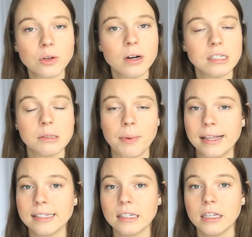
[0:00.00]
source is
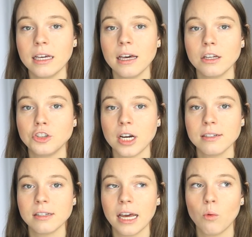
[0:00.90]
basically
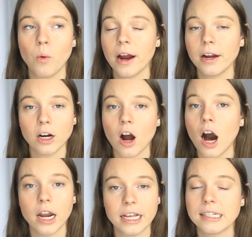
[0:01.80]
just like where your
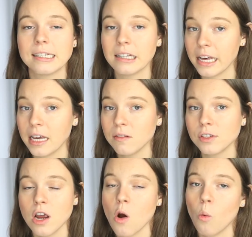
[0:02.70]
audience lives.
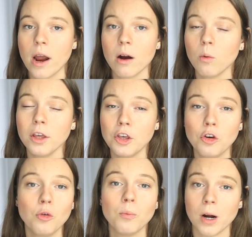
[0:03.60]
Where will
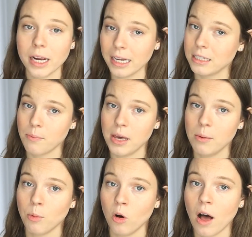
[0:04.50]
you market to
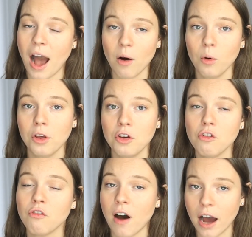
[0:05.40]
people? How will you
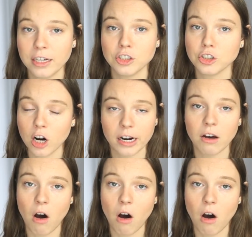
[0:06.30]
find your target